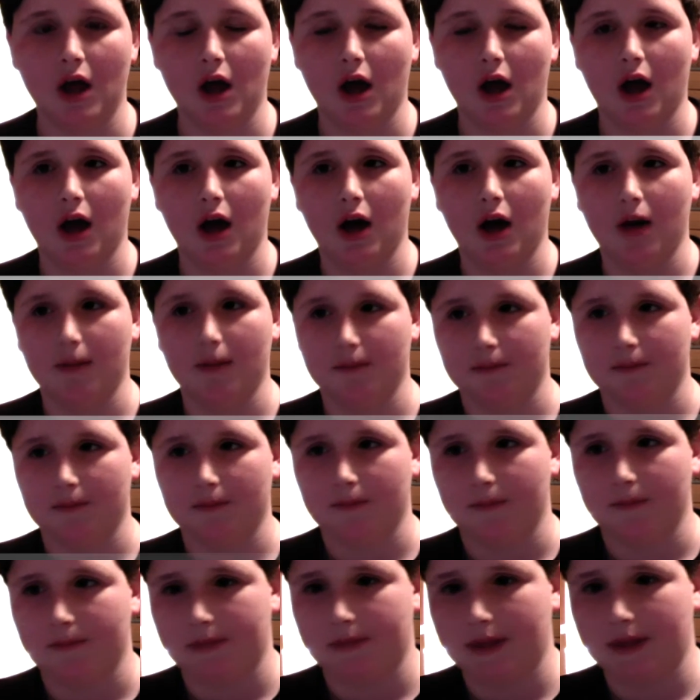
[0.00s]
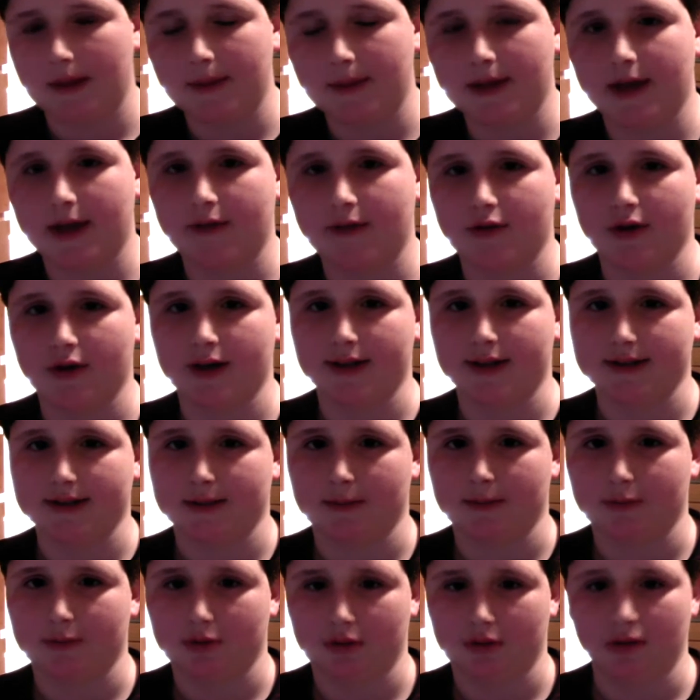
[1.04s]
Um, let me give you an
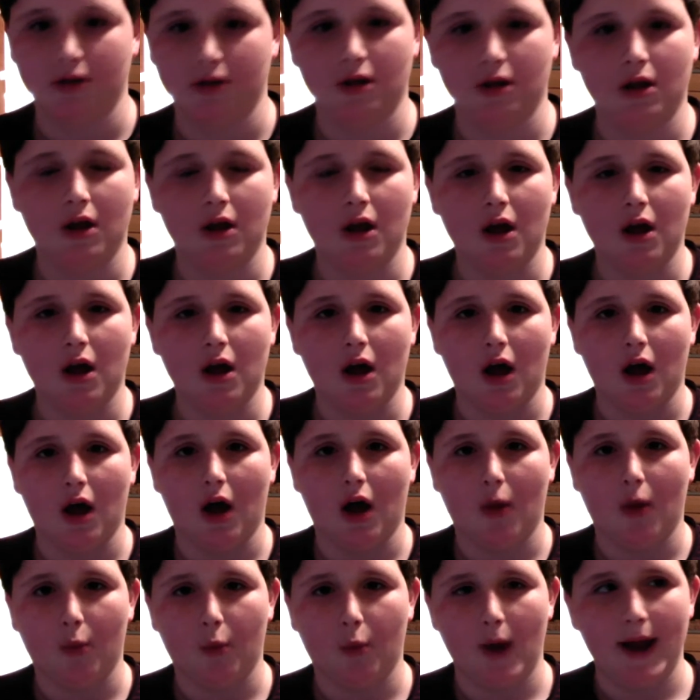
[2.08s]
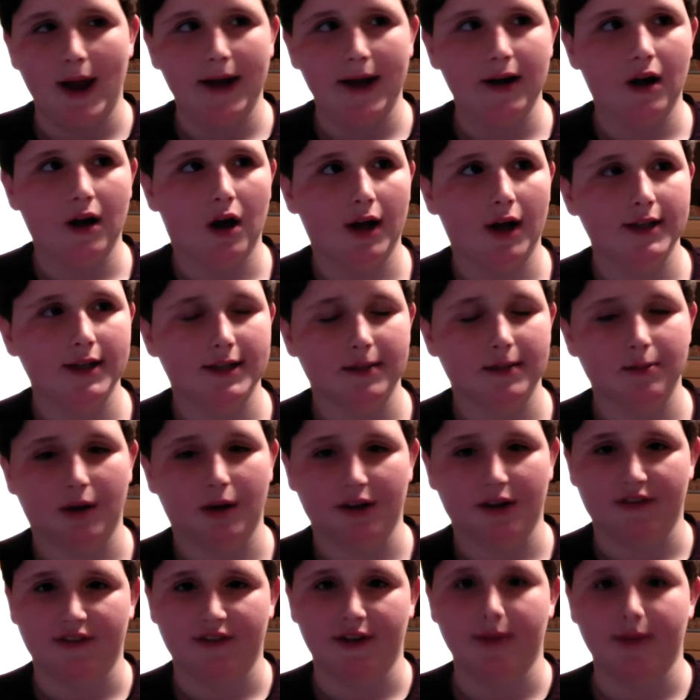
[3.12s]
example. When I did my
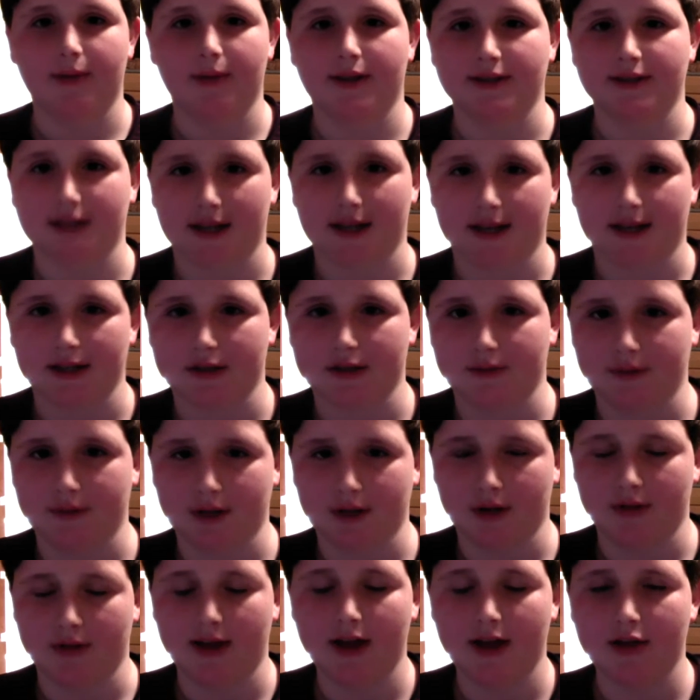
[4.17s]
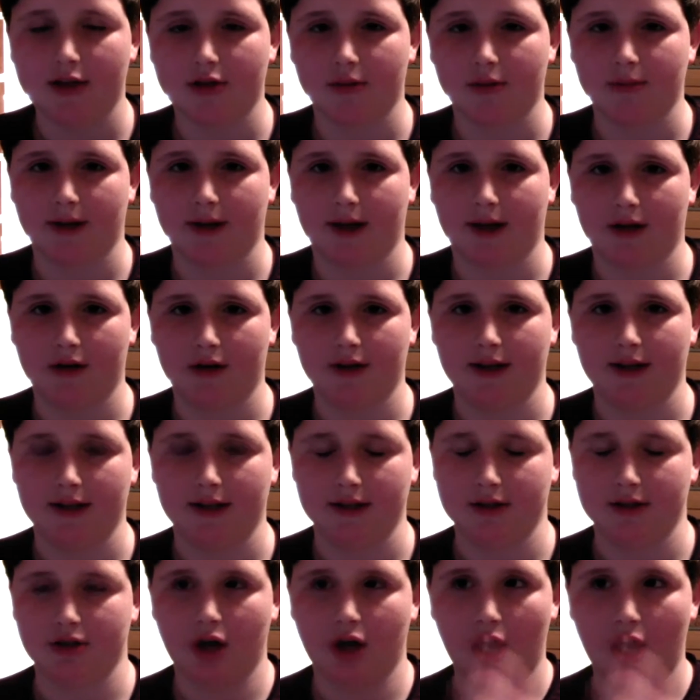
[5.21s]
Feed My Snake collection video, that thumbnail
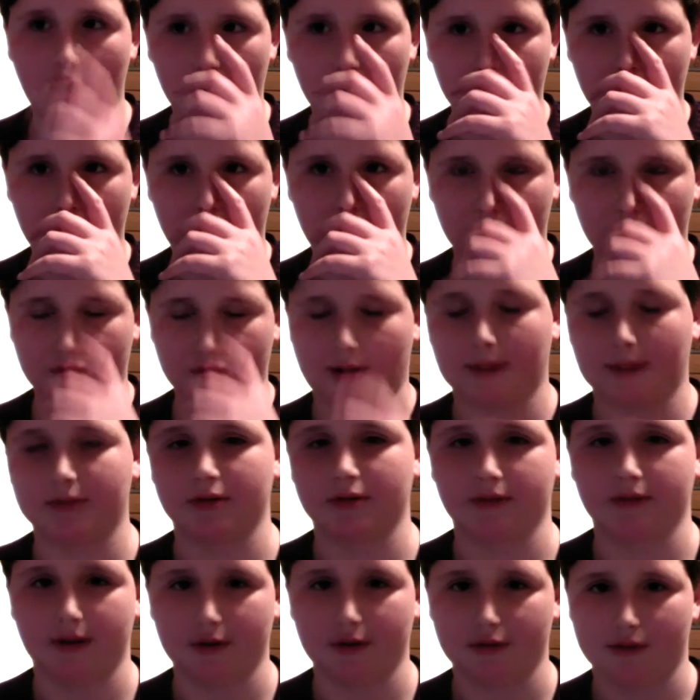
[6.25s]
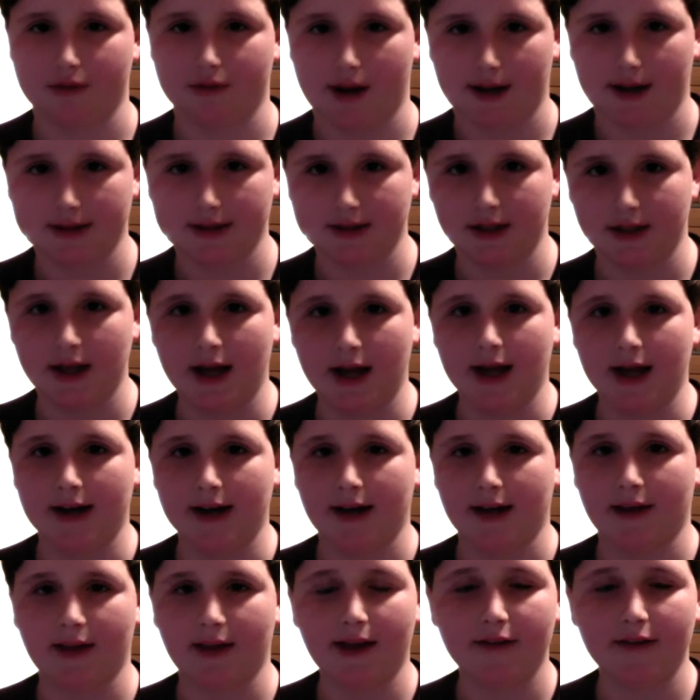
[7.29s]
is Coco wrapped around a rat.
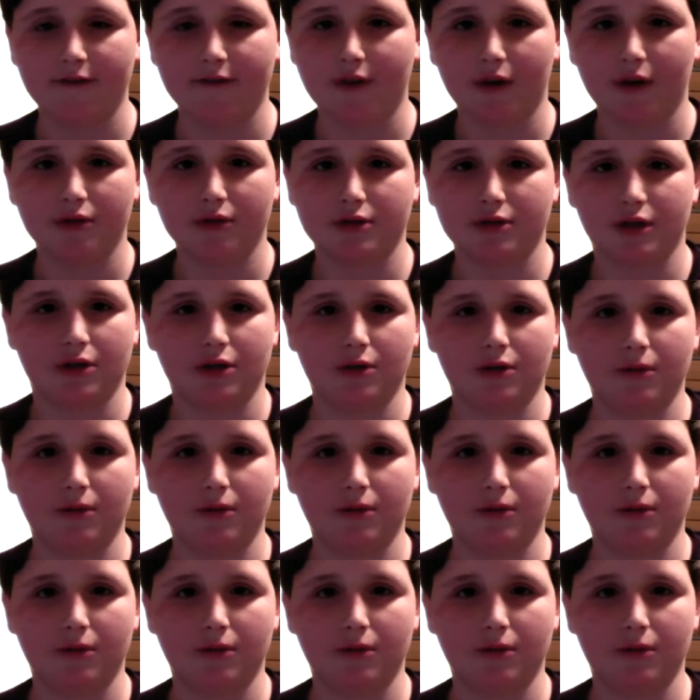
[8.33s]
Now that photo